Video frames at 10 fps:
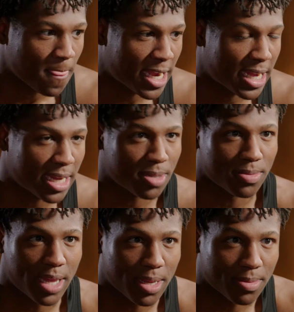like I gotta
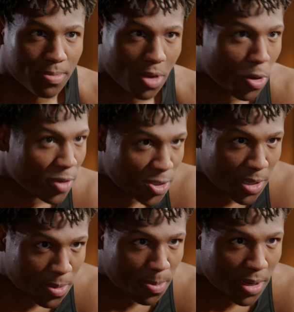like always
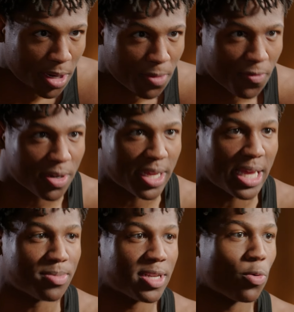be prepared before the
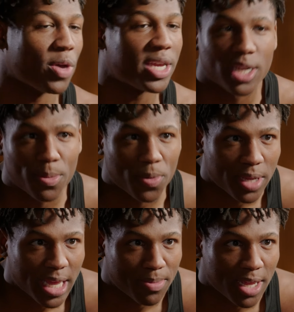games, like waking up
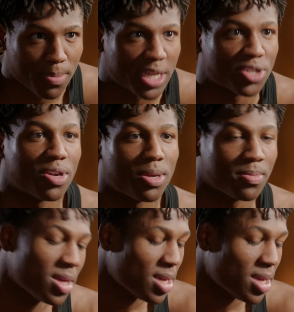on game day, making sure I'm,